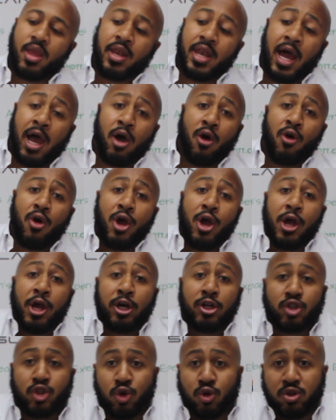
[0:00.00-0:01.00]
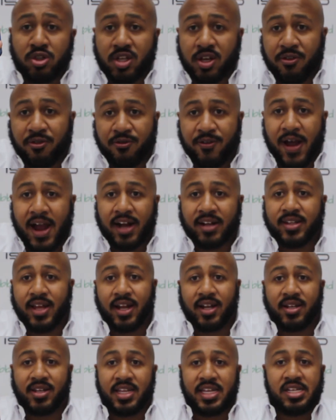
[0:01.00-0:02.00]
Now, due to the fact
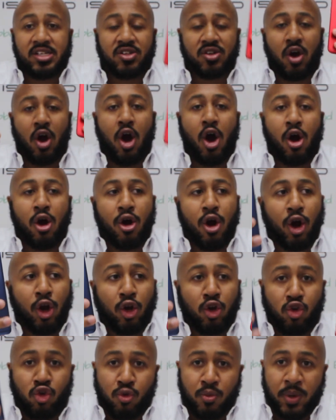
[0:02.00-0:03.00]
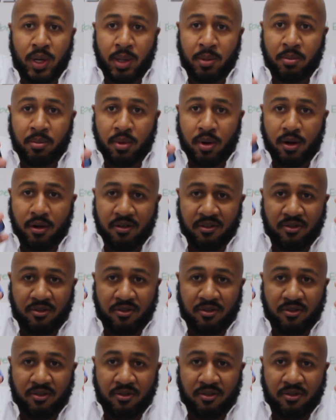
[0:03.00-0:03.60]
that these are aluminum